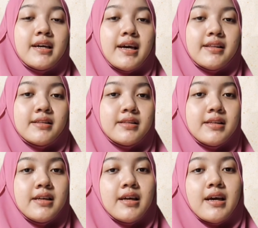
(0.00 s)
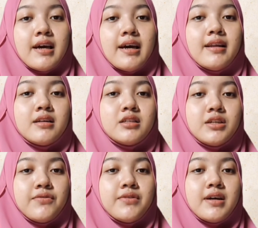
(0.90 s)
entity and
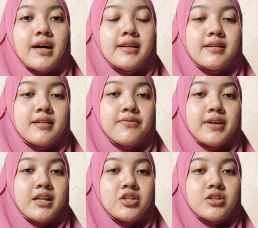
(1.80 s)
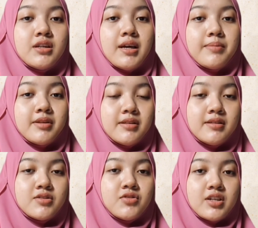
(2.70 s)
achieve the ideal financial capital
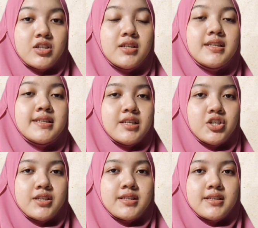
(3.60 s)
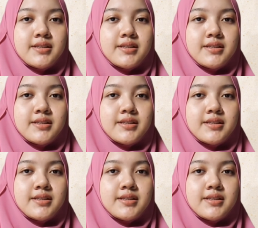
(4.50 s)
structure decisions.